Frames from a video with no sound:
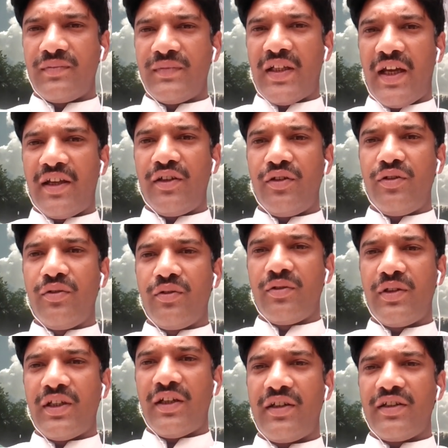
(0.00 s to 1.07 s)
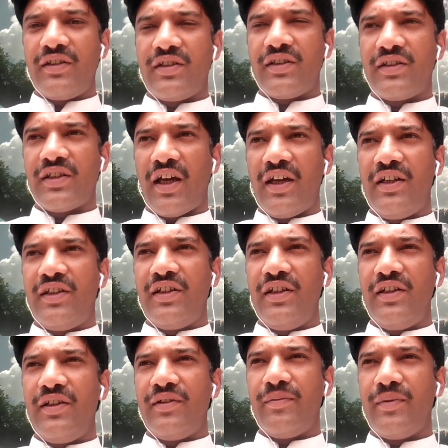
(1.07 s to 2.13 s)
then that in
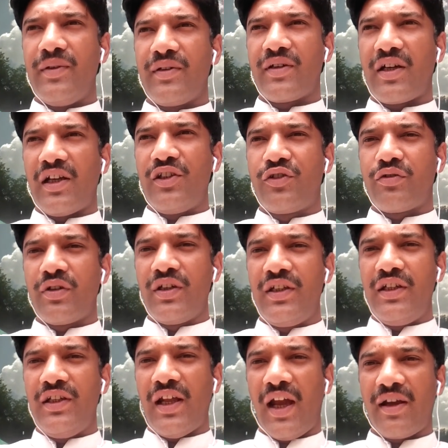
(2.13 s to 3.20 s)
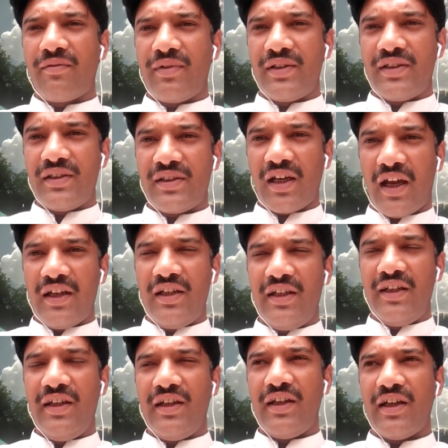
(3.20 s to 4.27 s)
society, culturally, language is
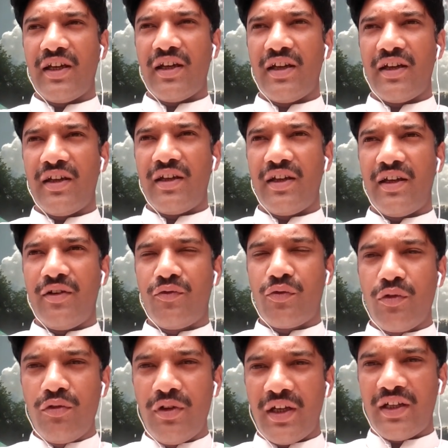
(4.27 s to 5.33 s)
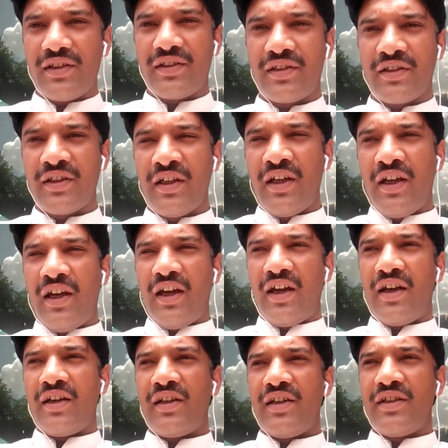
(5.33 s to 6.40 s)
highly influenced,
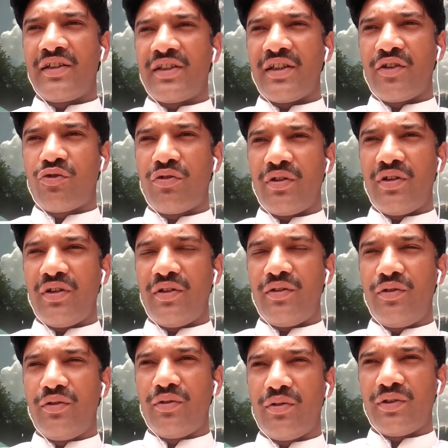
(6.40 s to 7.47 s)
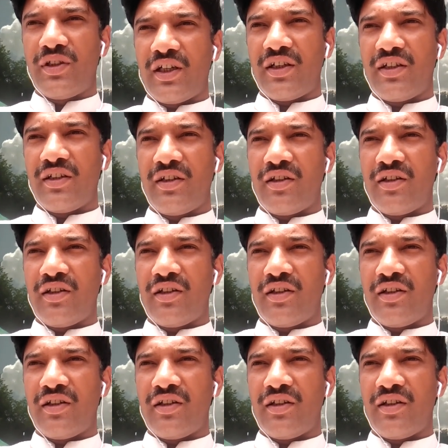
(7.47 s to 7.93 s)
and it's that